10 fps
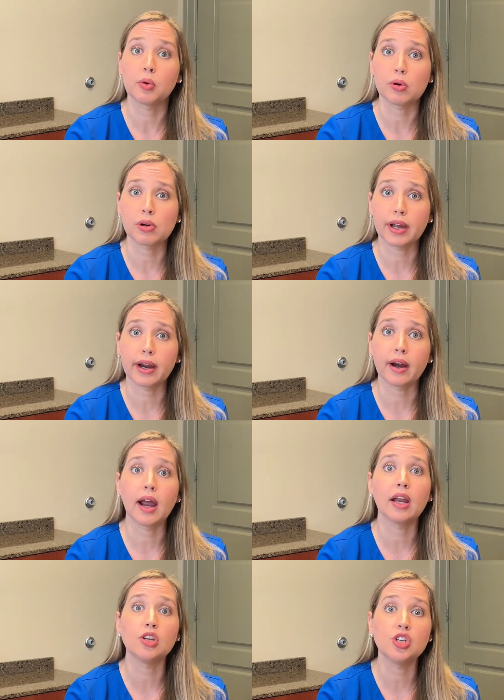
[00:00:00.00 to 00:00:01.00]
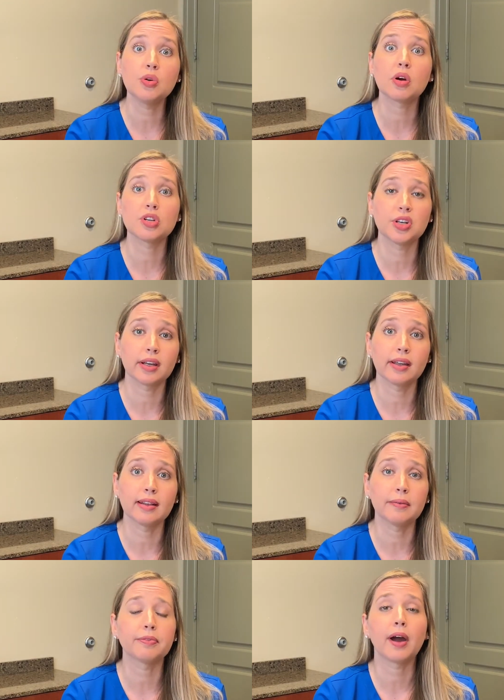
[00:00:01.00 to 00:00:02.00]
oral care and you are checking
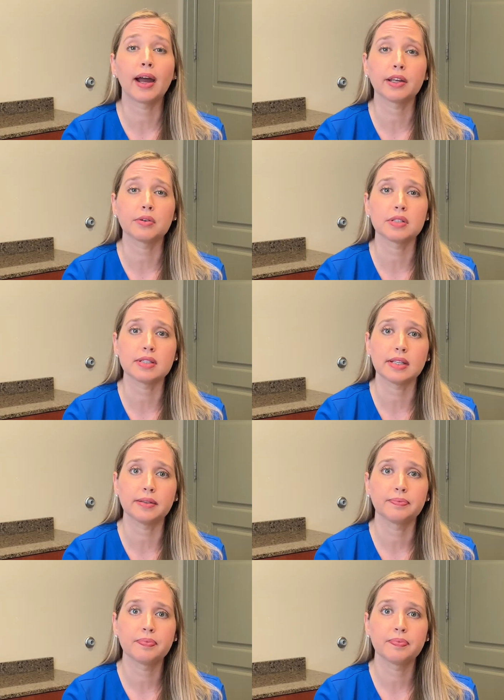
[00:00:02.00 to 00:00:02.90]
them for accuracy.